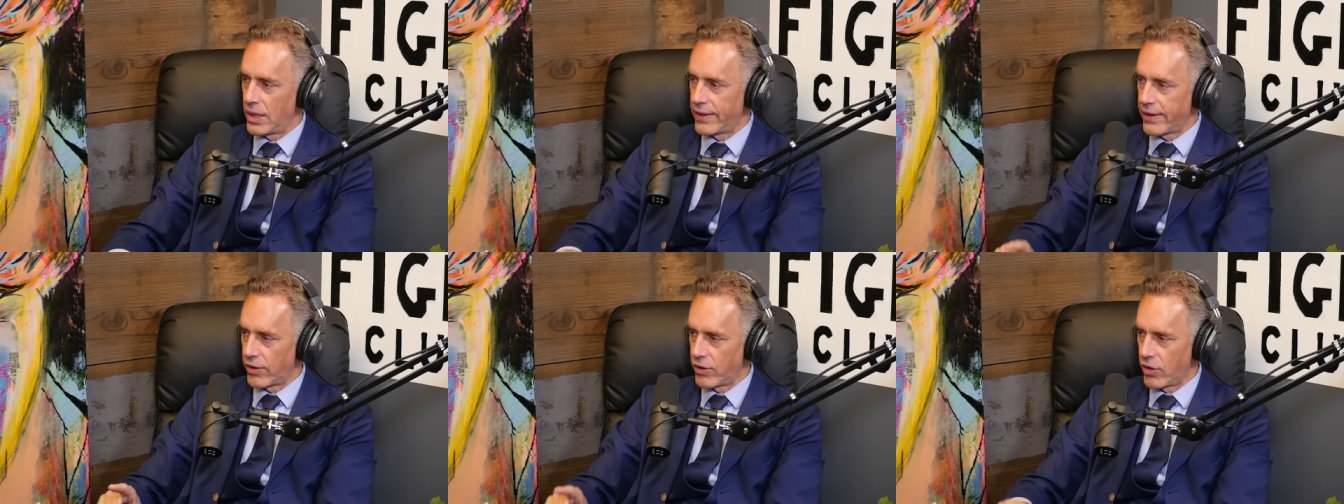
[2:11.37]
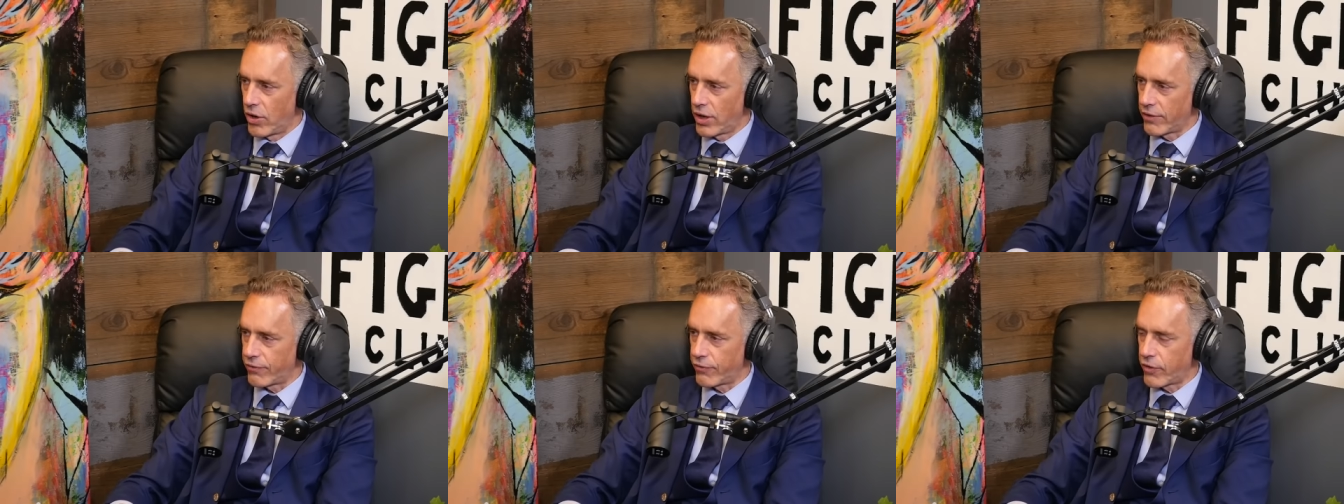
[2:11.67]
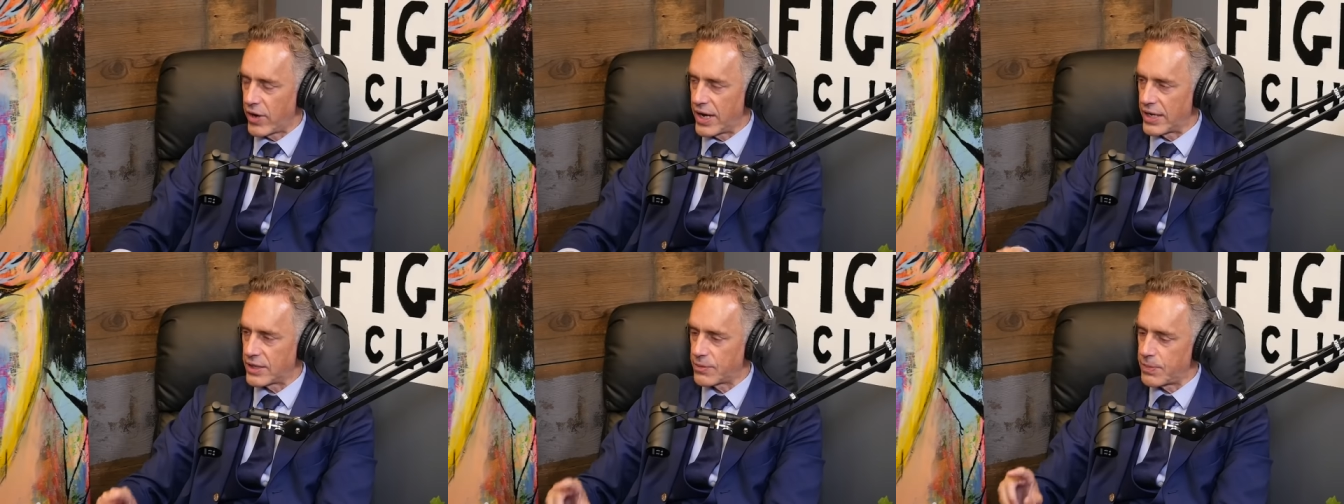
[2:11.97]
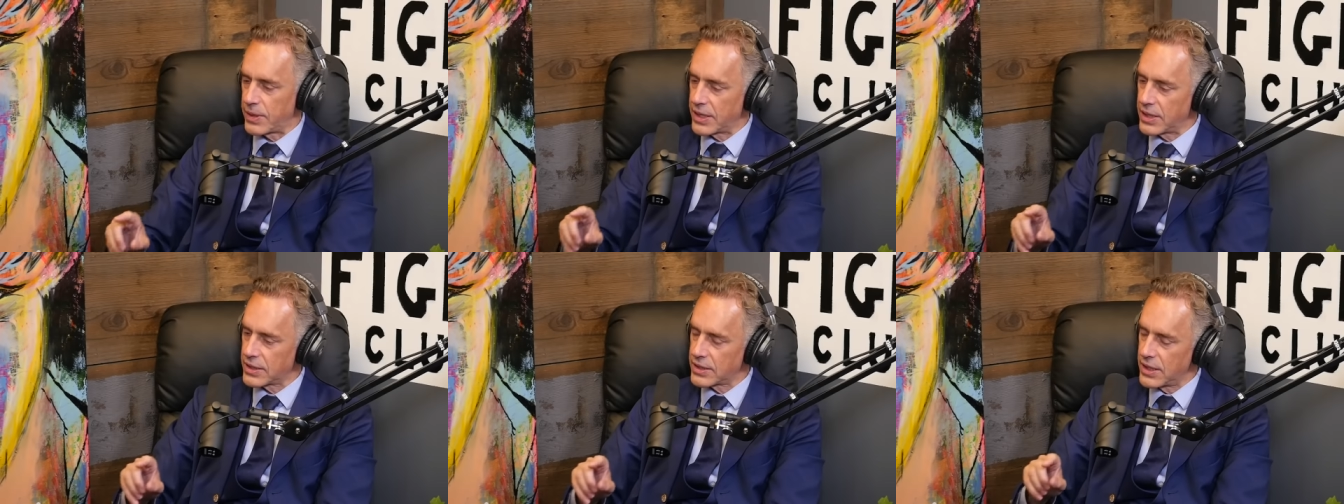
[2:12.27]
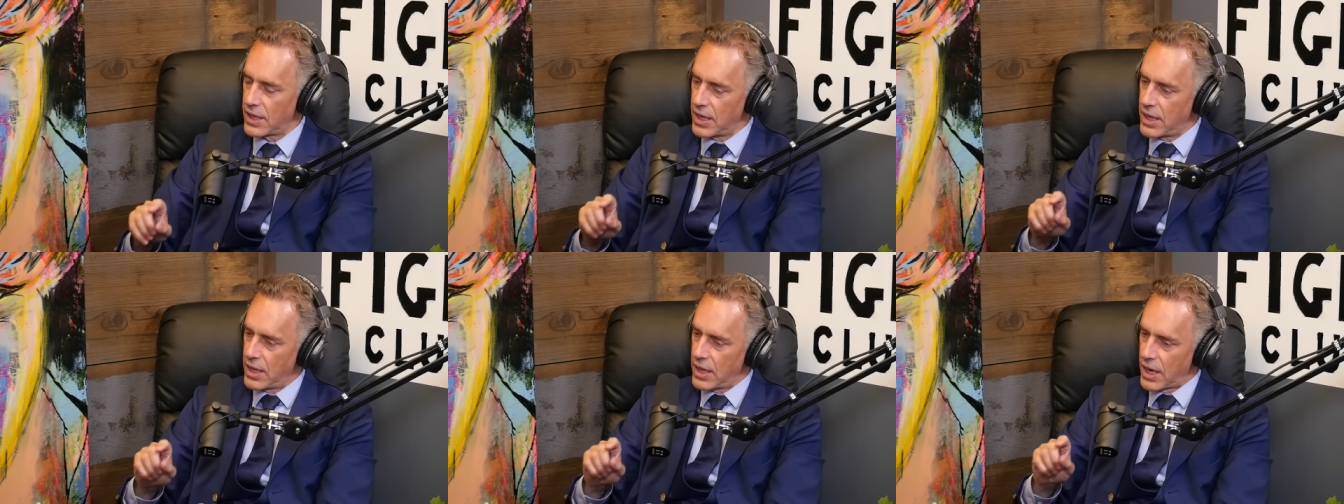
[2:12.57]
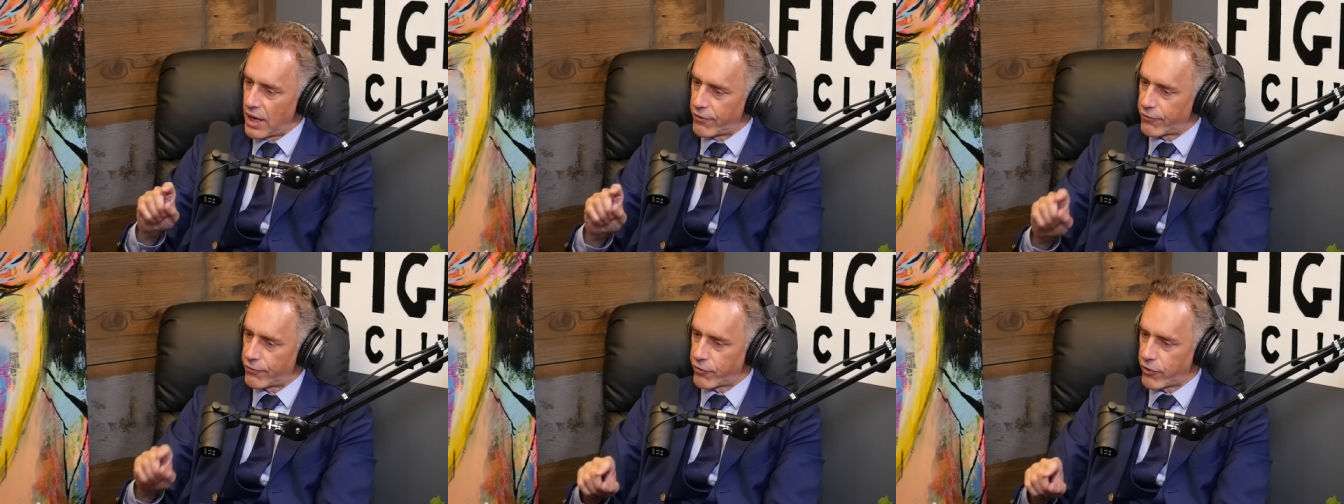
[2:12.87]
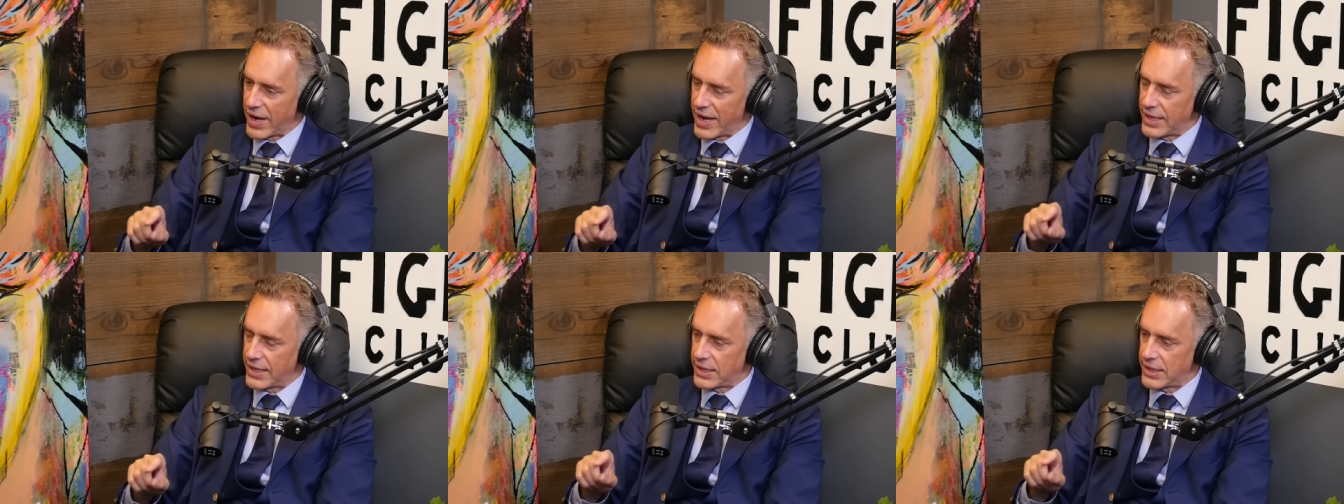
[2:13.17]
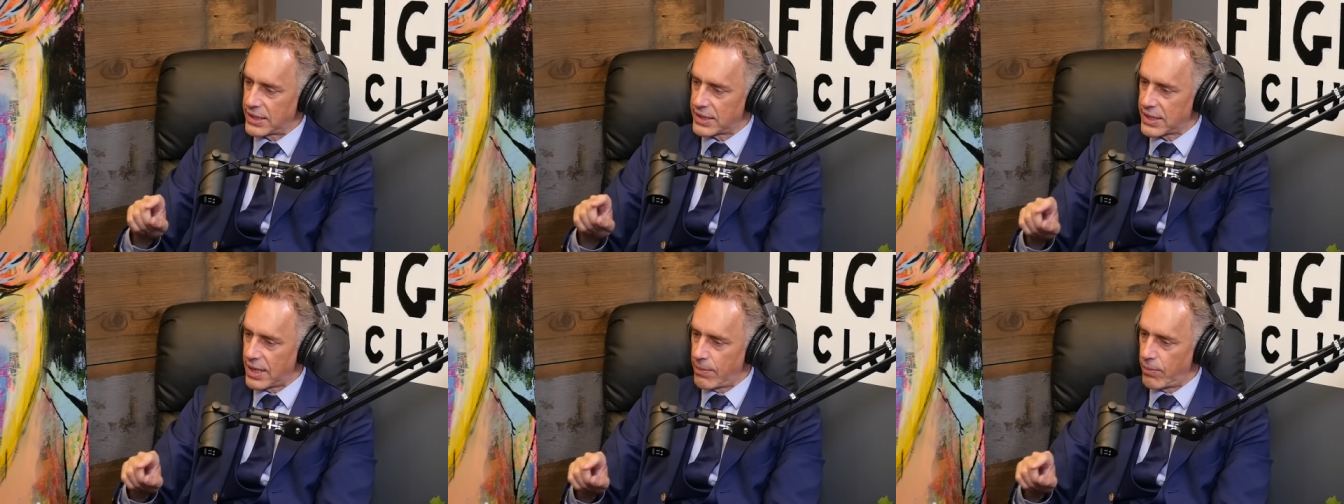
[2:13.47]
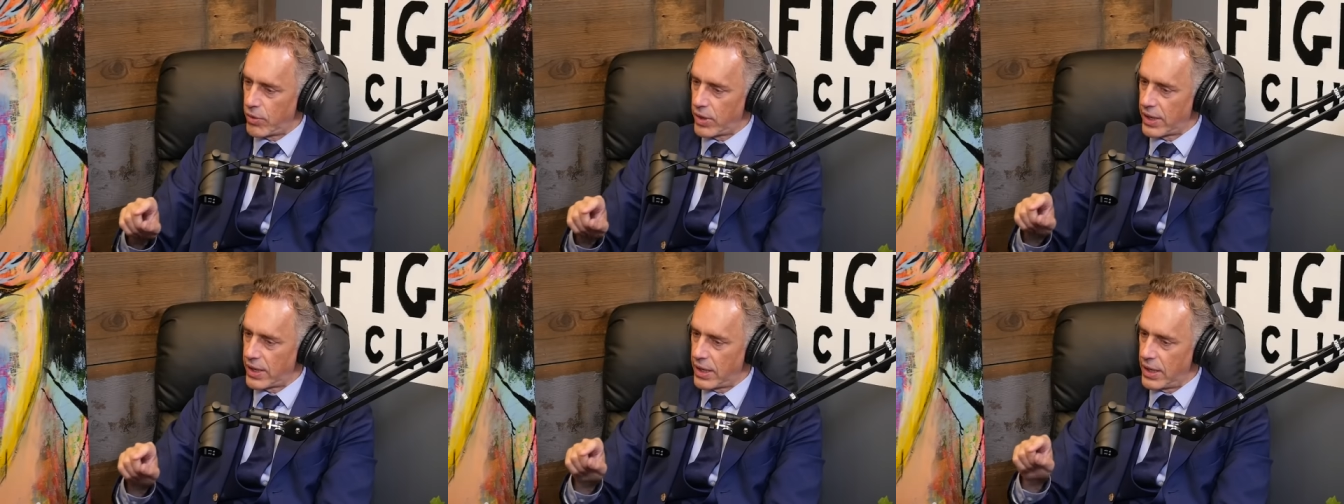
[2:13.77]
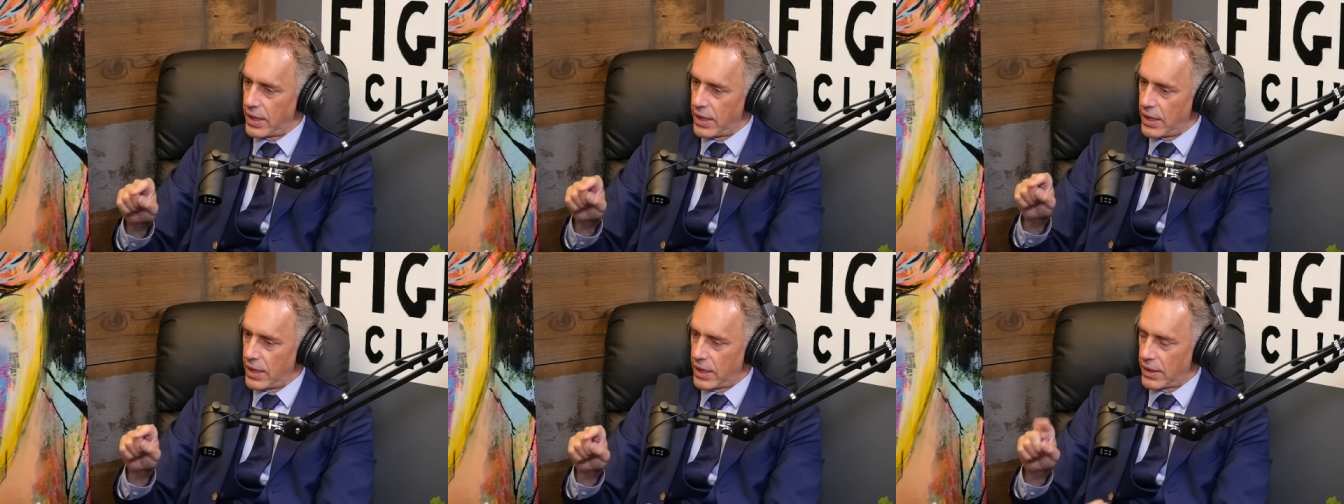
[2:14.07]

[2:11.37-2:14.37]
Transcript: They're not friends, because a friend is someone,